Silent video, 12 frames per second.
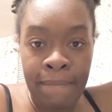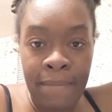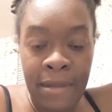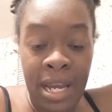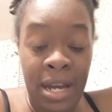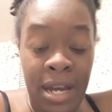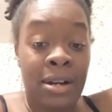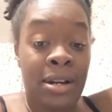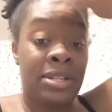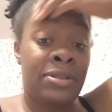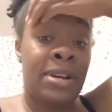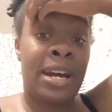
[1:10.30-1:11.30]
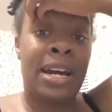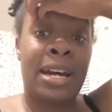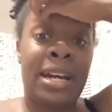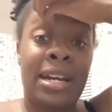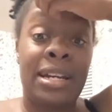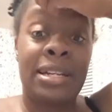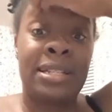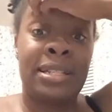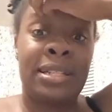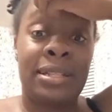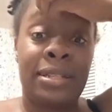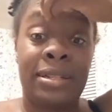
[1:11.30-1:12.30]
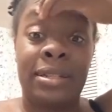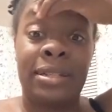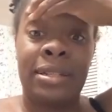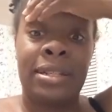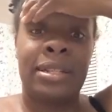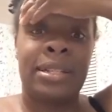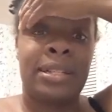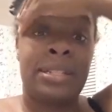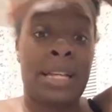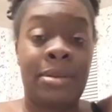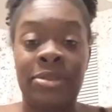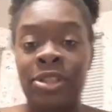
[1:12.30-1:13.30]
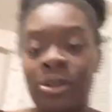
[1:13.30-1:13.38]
How are you guys? So I'm super